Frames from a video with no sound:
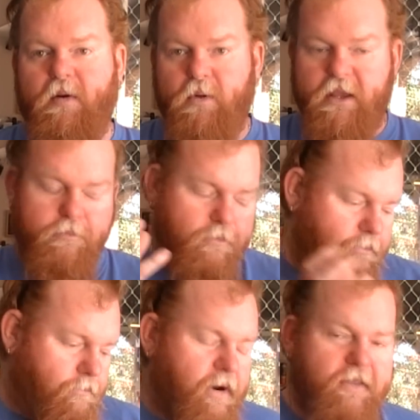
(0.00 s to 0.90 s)
we
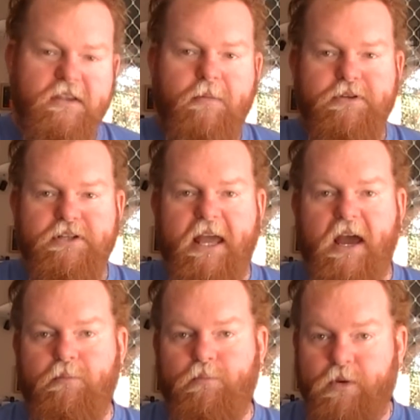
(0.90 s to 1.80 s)
bring the temperature
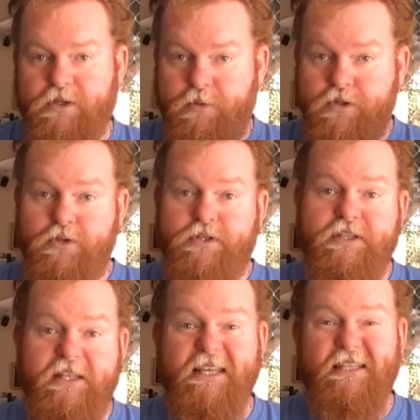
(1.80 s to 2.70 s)
down, which
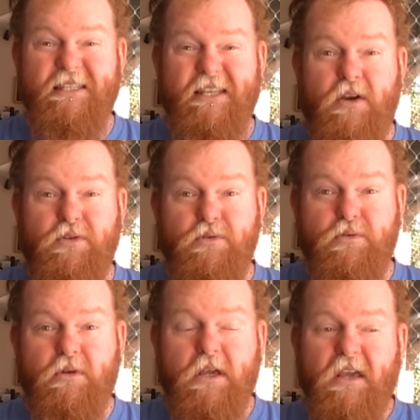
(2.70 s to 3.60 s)
produces less CO2.
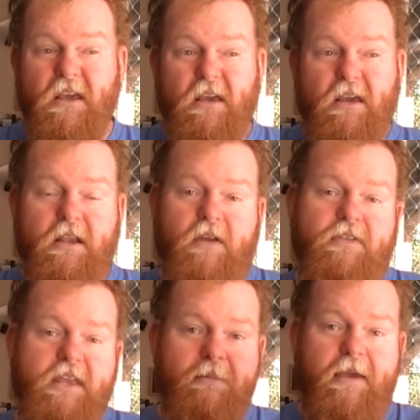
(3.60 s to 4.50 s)
You know, if
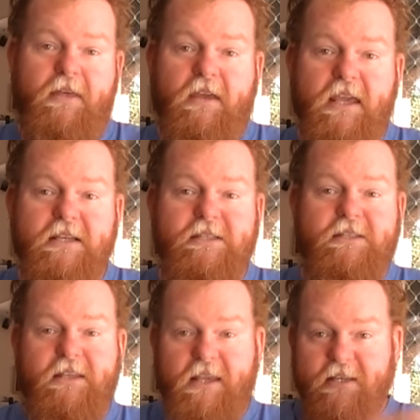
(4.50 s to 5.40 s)
you think about their
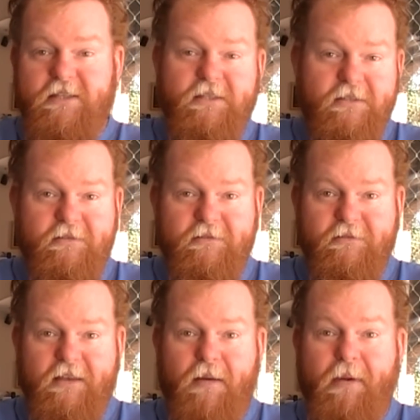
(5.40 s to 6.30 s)
yeasts, the yeasts
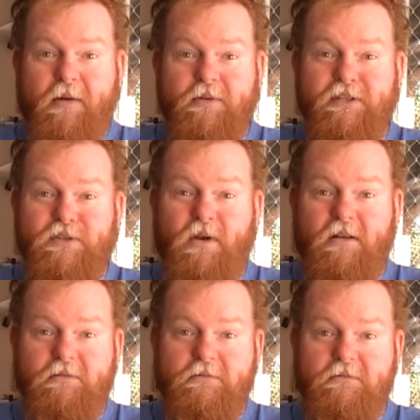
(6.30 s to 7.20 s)
are backwards as
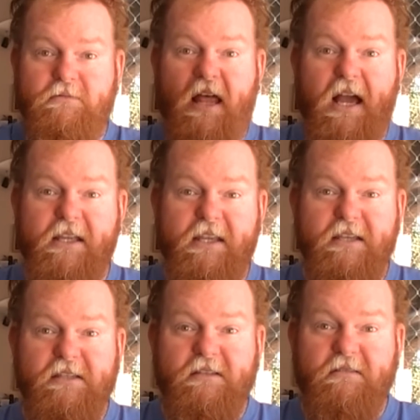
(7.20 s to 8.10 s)
well. Lager
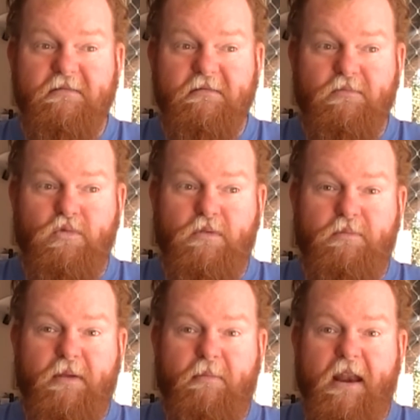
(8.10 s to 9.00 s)
yeast would
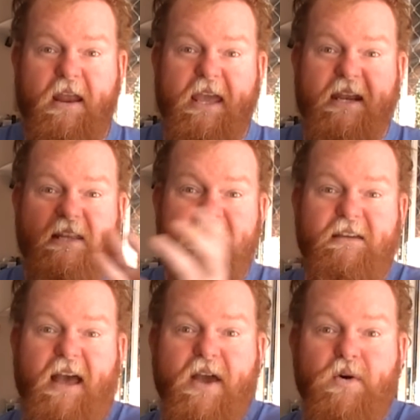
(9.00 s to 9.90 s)
be better
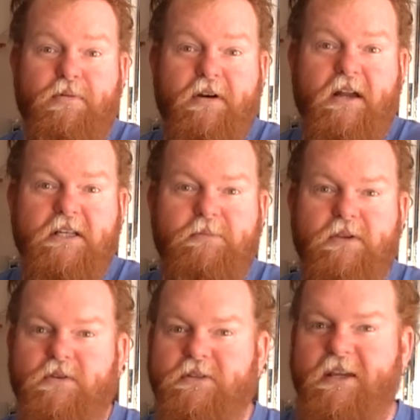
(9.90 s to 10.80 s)
eating ale products
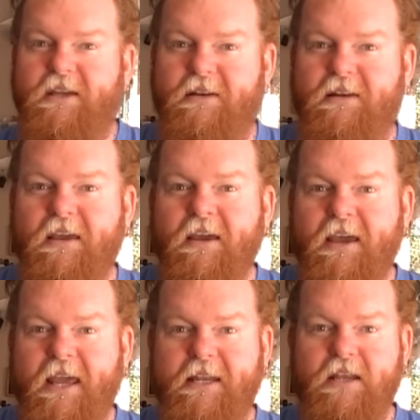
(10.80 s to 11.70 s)
because it can
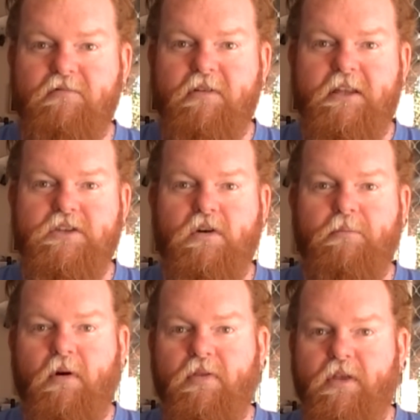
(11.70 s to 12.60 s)
really
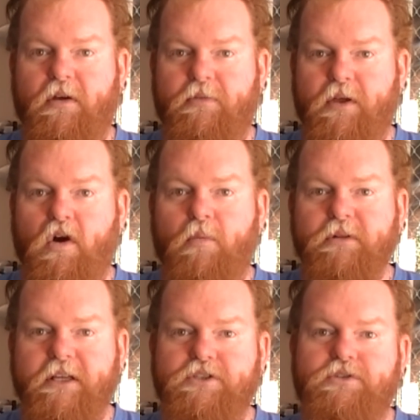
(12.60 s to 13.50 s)
chomp on the
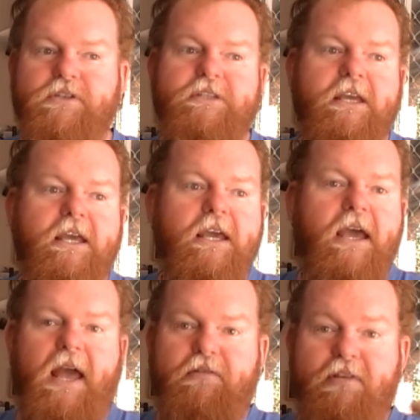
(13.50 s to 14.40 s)
complex sugars
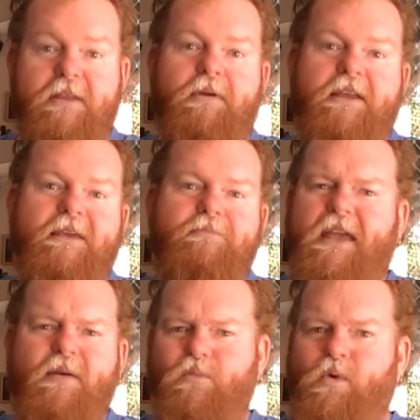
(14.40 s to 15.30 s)
and really break them
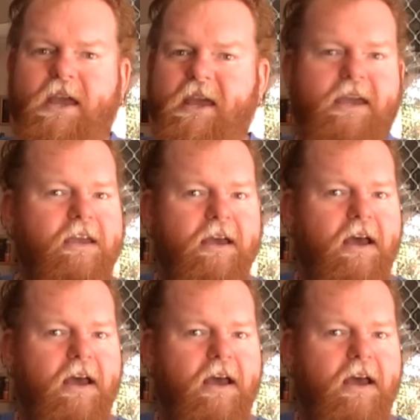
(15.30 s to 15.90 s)
down, where